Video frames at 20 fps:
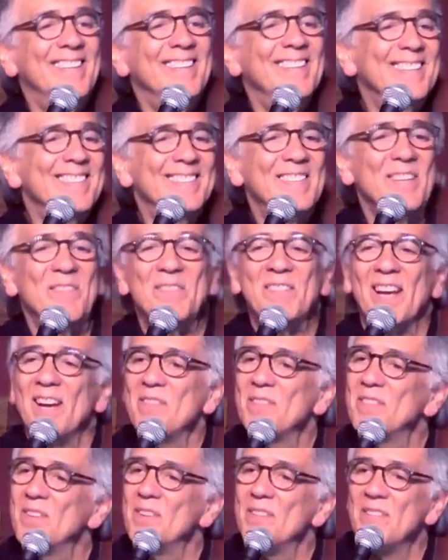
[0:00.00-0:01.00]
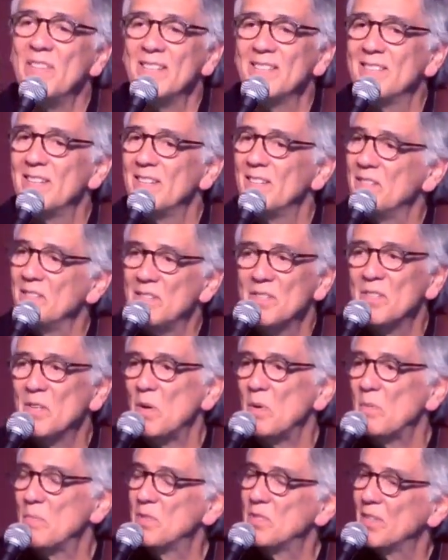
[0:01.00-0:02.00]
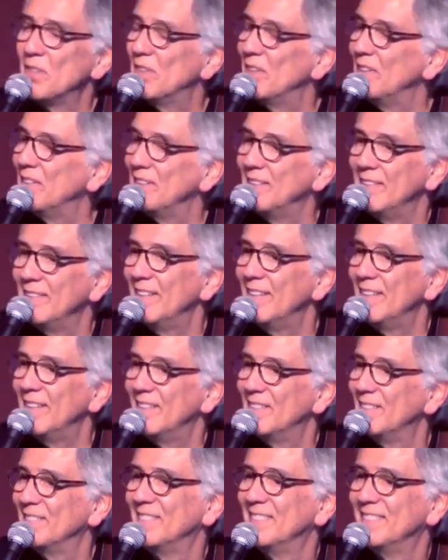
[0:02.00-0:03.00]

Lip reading: Sometimes there are things that are just so absurd, you know.